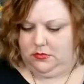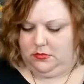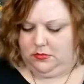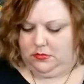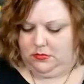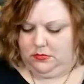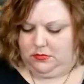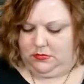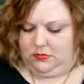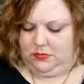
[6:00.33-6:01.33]

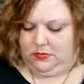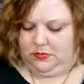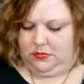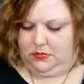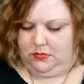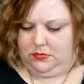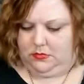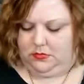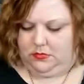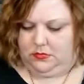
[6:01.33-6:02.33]

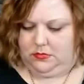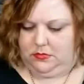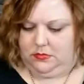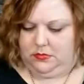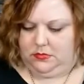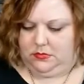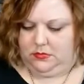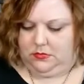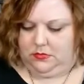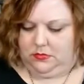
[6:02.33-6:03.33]

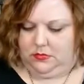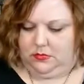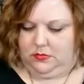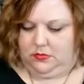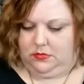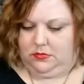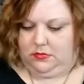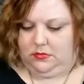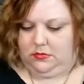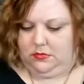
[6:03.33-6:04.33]

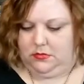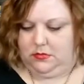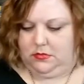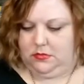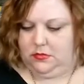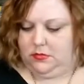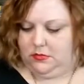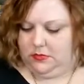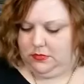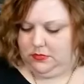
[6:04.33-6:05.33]

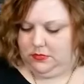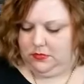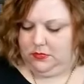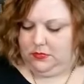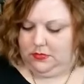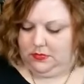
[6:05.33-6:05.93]
(silent)